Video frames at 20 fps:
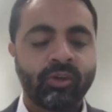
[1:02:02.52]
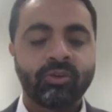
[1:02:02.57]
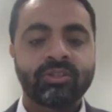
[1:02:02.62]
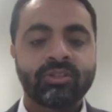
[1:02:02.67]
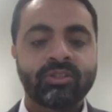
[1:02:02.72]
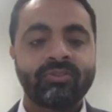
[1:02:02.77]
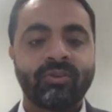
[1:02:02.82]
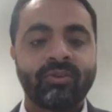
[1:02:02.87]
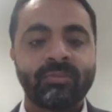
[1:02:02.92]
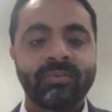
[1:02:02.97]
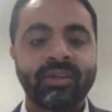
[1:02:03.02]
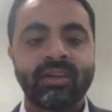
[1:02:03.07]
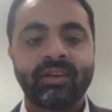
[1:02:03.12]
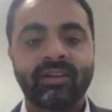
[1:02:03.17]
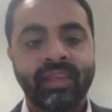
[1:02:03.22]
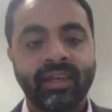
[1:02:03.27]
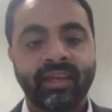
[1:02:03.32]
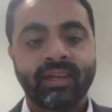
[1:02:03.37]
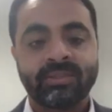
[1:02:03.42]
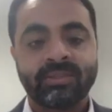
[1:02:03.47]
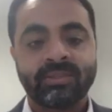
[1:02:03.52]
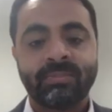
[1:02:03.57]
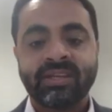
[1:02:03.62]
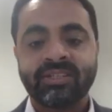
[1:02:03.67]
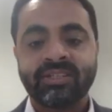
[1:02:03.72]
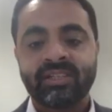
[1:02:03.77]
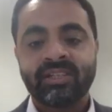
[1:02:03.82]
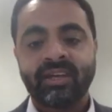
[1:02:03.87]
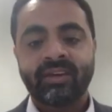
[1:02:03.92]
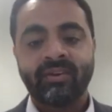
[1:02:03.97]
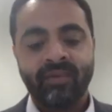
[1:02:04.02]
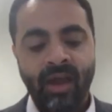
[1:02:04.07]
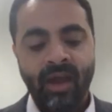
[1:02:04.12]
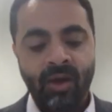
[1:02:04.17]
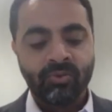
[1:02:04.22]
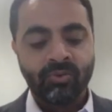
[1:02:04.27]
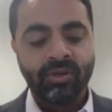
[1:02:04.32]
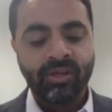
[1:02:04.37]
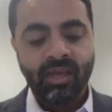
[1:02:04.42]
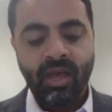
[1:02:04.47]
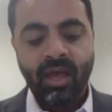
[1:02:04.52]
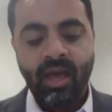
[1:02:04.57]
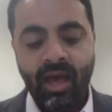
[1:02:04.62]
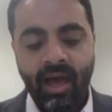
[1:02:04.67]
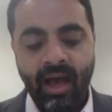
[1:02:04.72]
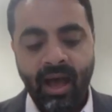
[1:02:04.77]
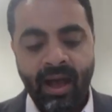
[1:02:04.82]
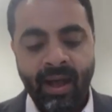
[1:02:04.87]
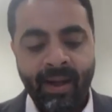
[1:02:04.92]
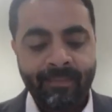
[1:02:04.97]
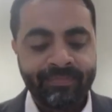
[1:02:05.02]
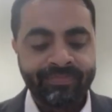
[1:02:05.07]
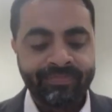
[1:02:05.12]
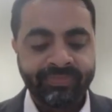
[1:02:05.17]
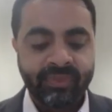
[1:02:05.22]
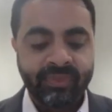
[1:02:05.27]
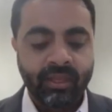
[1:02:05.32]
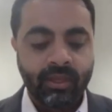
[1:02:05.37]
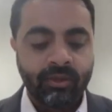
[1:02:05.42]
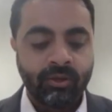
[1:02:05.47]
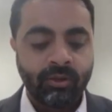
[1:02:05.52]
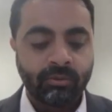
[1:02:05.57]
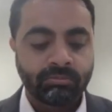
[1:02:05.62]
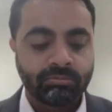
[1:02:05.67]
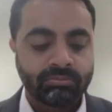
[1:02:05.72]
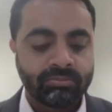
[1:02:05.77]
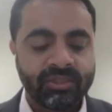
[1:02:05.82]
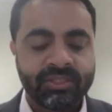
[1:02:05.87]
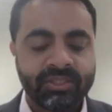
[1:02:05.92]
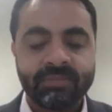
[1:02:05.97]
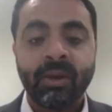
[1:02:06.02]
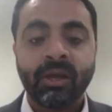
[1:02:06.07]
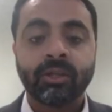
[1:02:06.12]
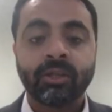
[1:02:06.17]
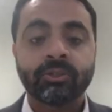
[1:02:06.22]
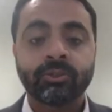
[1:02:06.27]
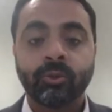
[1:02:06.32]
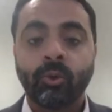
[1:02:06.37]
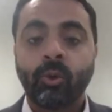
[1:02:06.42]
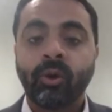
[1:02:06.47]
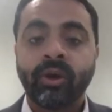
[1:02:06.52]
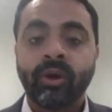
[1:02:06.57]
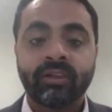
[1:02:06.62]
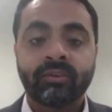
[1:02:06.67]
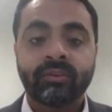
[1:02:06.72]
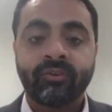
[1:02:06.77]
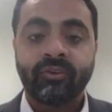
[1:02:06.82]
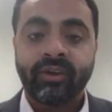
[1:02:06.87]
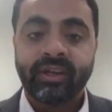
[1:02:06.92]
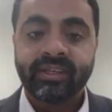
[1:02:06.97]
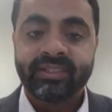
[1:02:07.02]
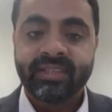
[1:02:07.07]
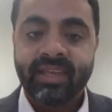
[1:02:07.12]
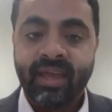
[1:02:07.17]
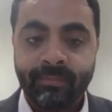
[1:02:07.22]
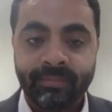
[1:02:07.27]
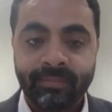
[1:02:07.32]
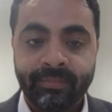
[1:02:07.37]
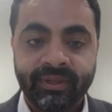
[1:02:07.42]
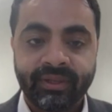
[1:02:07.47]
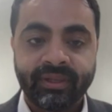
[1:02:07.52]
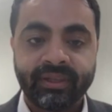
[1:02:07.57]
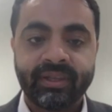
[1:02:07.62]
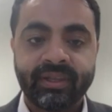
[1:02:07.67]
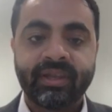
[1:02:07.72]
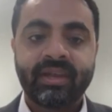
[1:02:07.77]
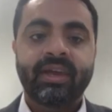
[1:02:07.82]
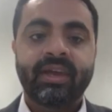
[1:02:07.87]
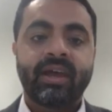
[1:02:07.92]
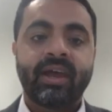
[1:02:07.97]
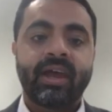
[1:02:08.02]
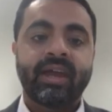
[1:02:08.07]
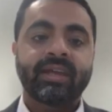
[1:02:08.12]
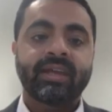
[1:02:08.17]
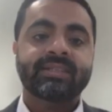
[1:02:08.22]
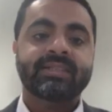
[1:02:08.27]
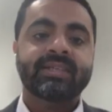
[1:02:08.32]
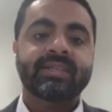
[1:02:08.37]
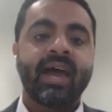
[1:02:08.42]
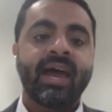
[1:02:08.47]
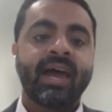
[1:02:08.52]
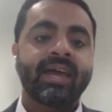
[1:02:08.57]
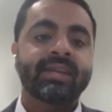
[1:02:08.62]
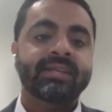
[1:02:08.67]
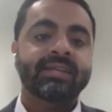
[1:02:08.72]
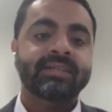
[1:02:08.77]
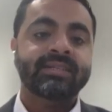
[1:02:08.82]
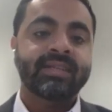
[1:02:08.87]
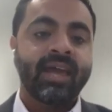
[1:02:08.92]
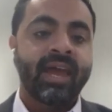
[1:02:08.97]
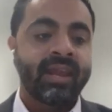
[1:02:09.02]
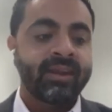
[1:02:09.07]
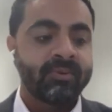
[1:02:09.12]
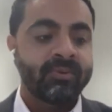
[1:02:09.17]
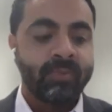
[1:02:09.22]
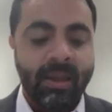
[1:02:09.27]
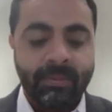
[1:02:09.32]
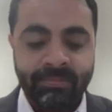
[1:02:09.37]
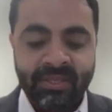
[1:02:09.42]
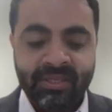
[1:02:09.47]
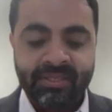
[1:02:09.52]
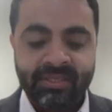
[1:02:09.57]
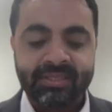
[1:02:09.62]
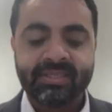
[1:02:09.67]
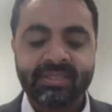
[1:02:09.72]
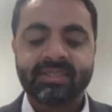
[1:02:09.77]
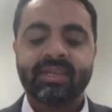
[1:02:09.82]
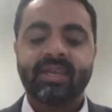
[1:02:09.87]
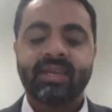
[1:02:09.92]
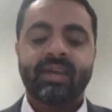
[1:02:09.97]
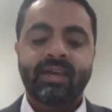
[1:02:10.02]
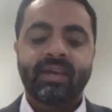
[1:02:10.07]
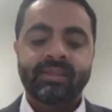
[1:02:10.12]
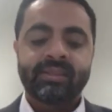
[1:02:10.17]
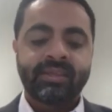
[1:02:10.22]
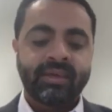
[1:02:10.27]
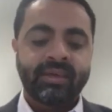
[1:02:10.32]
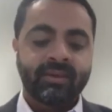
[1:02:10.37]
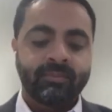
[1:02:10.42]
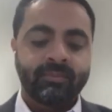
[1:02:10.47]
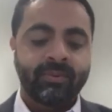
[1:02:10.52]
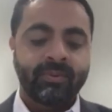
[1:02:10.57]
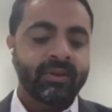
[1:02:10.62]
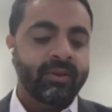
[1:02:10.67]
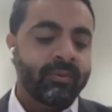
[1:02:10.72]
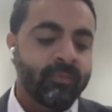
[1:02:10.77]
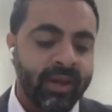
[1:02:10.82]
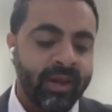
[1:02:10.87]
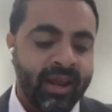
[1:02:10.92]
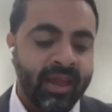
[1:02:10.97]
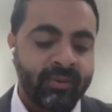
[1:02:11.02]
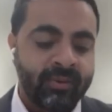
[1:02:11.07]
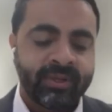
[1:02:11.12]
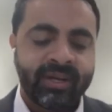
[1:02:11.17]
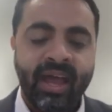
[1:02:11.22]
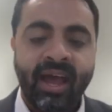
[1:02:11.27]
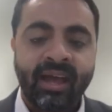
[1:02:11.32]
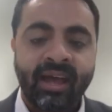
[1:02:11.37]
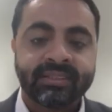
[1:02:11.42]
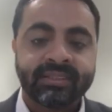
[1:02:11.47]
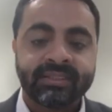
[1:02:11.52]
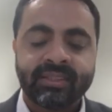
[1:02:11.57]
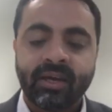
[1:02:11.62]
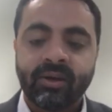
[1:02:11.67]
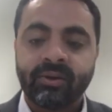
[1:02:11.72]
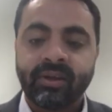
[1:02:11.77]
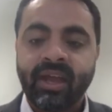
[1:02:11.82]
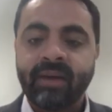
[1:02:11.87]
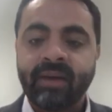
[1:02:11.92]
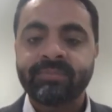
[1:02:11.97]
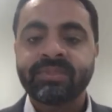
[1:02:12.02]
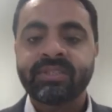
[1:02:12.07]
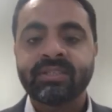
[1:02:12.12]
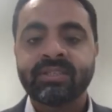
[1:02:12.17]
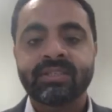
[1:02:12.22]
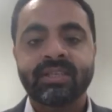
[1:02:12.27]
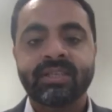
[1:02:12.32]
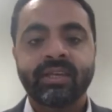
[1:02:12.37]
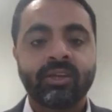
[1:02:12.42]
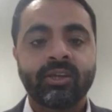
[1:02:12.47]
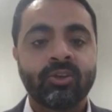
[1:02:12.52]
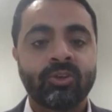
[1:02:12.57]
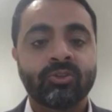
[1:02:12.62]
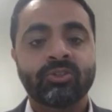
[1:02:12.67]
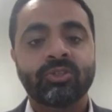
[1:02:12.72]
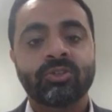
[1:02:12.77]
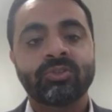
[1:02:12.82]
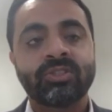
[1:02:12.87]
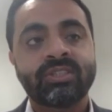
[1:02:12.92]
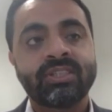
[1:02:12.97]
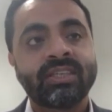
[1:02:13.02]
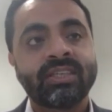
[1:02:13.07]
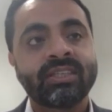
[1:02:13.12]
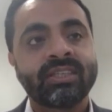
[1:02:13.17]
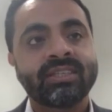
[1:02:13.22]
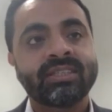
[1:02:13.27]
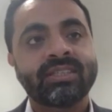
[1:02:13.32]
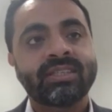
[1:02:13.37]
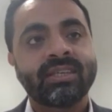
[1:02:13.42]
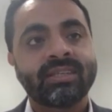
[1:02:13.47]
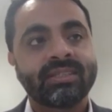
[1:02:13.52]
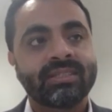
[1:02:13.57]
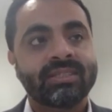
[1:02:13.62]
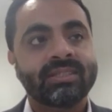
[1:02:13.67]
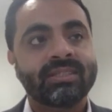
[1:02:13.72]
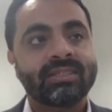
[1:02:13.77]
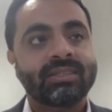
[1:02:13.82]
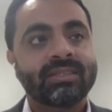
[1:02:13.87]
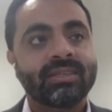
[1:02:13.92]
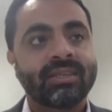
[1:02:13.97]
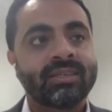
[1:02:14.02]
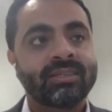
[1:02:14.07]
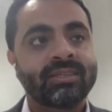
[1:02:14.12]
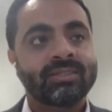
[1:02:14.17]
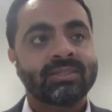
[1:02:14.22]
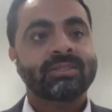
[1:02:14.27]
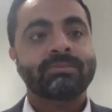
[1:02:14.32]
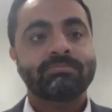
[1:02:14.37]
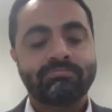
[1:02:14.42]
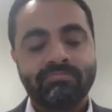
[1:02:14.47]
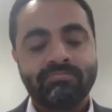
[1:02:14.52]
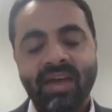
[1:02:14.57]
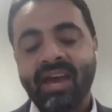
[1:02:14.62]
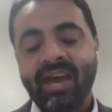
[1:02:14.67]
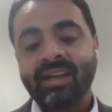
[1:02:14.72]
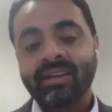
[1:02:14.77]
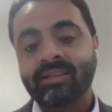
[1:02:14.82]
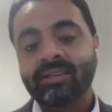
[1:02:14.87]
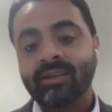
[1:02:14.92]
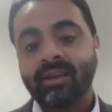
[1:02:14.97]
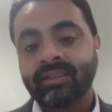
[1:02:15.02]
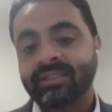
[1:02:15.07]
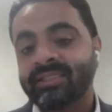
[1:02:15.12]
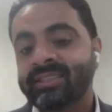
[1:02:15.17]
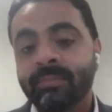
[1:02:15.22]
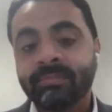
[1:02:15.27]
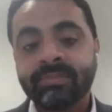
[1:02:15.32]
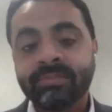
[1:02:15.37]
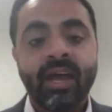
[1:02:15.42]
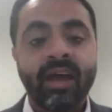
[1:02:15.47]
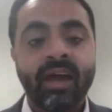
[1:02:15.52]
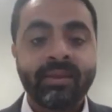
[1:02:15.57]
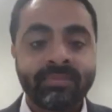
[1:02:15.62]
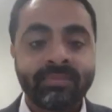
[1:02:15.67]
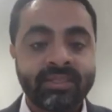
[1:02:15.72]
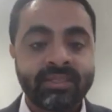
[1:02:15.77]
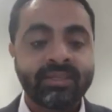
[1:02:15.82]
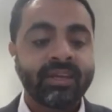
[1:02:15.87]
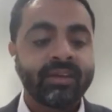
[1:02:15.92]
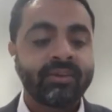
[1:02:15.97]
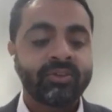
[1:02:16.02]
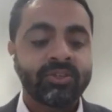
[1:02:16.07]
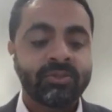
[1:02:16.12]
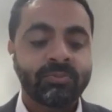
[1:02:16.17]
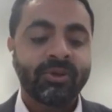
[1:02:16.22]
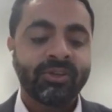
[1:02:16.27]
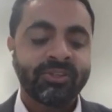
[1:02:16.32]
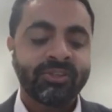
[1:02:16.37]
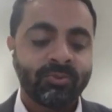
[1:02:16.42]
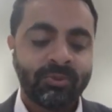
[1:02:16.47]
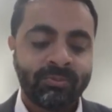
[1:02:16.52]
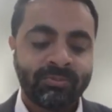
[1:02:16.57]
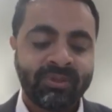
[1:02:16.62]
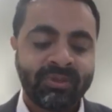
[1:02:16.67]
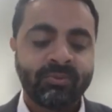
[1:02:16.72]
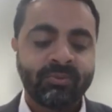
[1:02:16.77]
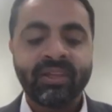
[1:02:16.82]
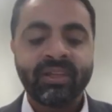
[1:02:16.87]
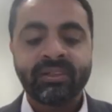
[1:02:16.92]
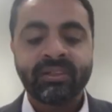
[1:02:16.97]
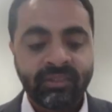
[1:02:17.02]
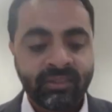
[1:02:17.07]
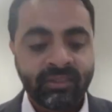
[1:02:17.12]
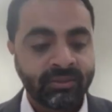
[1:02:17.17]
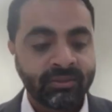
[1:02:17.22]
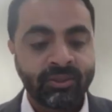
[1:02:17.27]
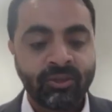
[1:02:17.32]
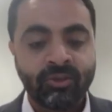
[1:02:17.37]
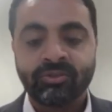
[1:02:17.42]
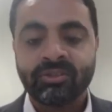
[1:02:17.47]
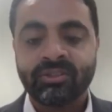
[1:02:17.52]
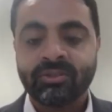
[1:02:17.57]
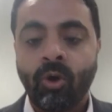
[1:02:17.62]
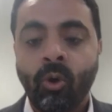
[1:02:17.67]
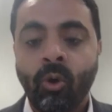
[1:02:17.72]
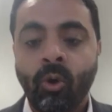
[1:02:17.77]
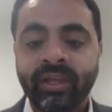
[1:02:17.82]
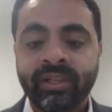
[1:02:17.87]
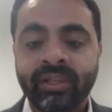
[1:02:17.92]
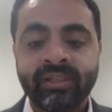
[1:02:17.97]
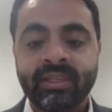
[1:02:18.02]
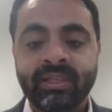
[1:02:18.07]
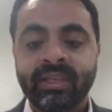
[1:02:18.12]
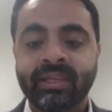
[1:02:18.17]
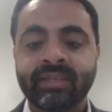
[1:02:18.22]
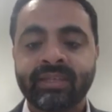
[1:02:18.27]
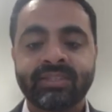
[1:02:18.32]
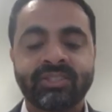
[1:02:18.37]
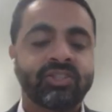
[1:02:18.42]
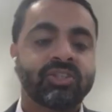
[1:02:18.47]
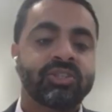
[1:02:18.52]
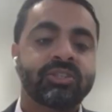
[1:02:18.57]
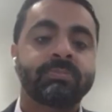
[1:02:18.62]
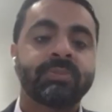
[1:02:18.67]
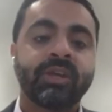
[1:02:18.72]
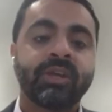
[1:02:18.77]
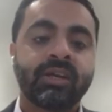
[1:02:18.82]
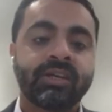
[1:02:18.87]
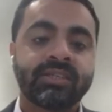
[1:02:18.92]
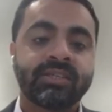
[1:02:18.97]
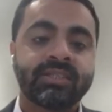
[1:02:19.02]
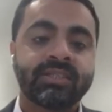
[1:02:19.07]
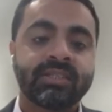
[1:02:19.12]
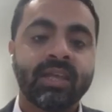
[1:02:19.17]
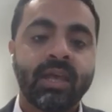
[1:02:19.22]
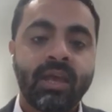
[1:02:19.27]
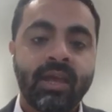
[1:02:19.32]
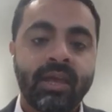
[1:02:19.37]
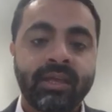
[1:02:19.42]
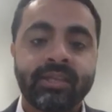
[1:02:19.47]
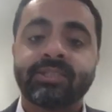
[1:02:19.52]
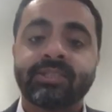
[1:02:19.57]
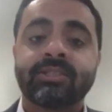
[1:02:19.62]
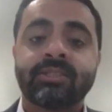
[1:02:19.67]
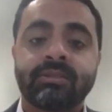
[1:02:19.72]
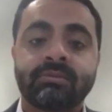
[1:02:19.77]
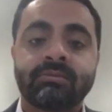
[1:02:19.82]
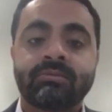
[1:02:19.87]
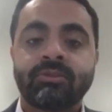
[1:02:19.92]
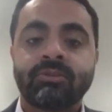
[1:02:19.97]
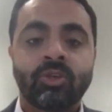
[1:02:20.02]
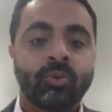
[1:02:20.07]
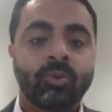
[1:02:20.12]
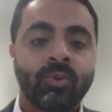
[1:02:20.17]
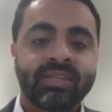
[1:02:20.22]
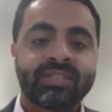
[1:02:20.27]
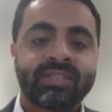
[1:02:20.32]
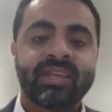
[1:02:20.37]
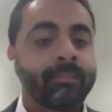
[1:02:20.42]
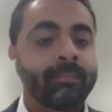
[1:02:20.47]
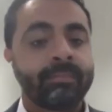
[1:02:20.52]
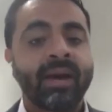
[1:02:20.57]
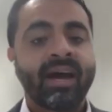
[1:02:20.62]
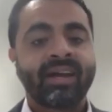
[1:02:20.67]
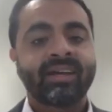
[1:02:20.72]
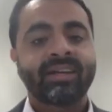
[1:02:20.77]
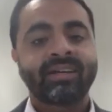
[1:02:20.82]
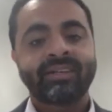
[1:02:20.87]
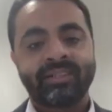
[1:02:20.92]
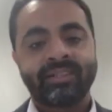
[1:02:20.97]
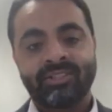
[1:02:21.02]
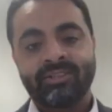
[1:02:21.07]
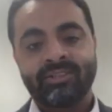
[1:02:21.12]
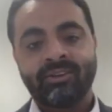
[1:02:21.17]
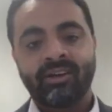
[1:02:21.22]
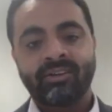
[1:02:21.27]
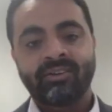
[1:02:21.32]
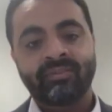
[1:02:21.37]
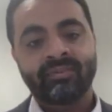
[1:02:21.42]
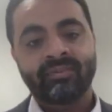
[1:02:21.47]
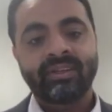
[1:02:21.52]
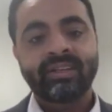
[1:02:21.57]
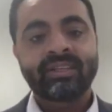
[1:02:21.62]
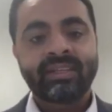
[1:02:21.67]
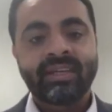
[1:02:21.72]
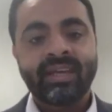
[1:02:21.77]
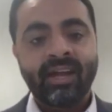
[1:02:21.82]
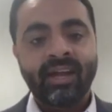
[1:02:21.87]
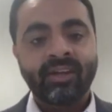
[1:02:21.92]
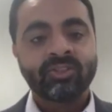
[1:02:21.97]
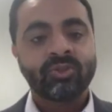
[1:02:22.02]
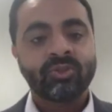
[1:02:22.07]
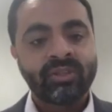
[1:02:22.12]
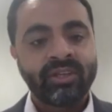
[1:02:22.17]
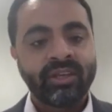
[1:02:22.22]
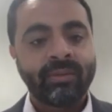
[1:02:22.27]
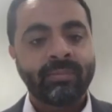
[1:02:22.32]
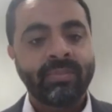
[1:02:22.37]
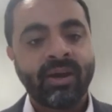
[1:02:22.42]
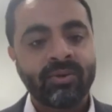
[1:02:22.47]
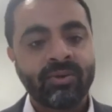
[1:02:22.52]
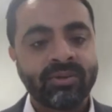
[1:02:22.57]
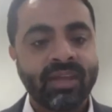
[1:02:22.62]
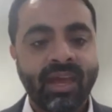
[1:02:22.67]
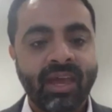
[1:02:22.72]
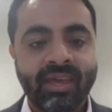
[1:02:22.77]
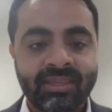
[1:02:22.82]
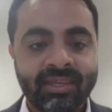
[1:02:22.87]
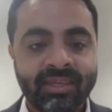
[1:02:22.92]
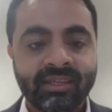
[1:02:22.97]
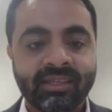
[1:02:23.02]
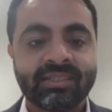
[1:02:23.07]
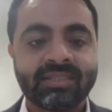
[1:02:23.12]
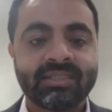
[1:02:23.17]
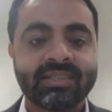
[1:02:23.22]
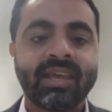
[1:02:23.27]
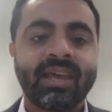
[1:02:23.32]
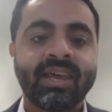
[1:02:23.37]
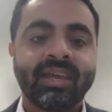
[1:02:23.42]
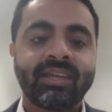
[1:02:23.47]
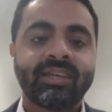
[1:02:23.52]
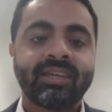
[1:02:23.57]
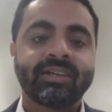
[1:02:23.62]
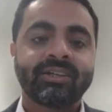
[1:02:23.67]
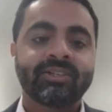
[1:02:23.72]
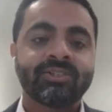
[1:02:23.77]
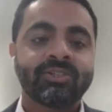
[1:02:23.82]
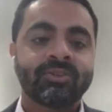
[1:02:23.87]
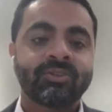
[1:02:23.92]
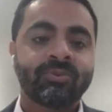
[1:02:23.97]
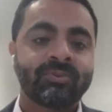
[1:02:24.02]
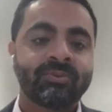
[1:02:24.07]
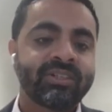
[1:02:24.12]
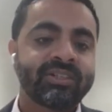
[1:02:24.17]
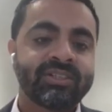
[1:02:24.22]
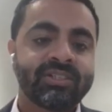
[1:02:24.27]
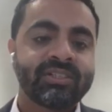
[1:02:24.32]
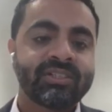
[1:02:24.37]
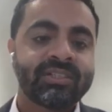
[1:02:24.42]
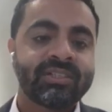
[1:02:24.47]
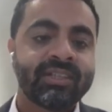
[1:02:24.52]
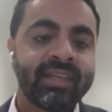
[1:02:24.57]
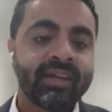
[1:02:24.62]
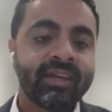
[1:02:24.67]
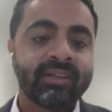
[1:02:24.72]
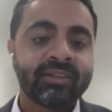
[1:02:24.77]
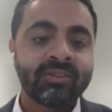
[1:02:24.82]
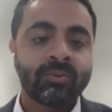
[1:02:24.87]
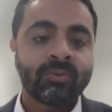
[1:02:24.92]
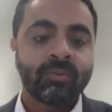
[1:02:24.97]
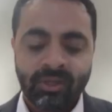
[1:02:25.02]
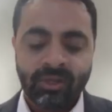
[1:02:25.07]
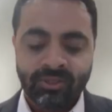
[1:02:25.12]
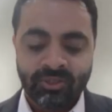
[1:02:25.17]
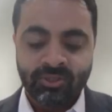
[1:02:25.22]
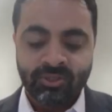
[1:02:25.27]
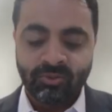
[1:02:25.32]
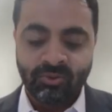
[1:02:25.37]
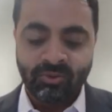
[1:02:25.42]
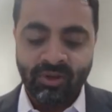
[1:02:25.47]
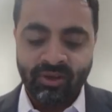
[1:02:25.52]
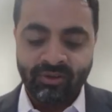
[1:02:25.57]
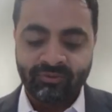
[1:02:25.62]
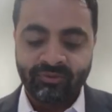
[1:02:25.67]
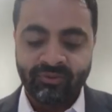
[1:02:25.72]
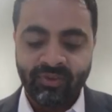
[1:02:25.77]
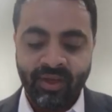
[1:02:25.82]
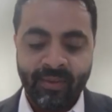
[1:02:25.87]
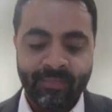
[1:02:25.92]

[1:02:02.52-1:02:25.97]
goods from here, like especially around, smuggled oil, for example. Right. And weapons, that when I would ask Dhow captains, like, do you see this as bad? Sometimes the response would be, well, the oil thing is just because it's US empire. It's not really actually about ethics here. So we're just, they're the ones who have,